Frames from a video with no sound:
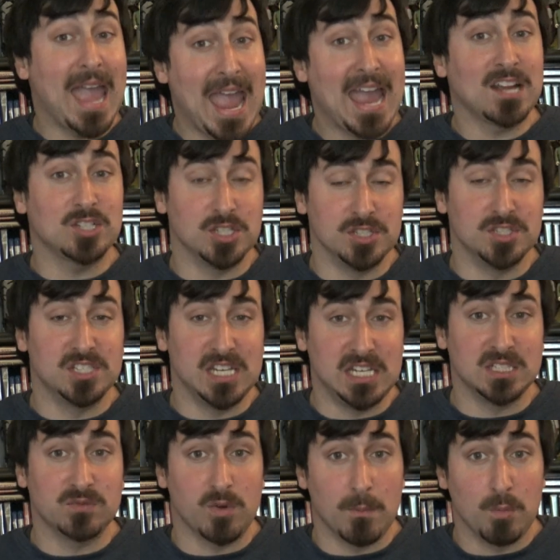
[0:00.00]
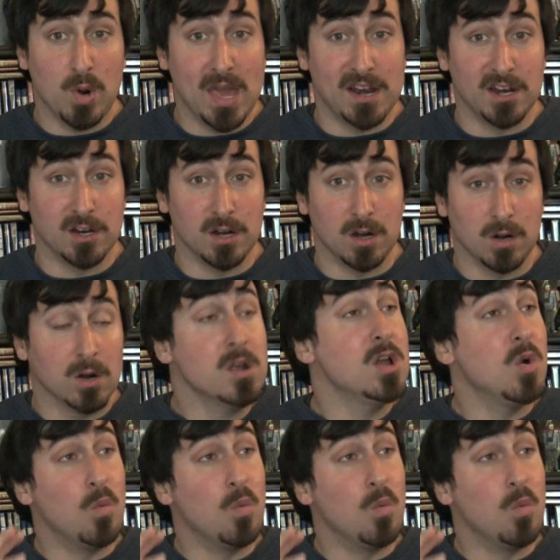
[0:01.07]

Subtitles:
action scenes from Predator,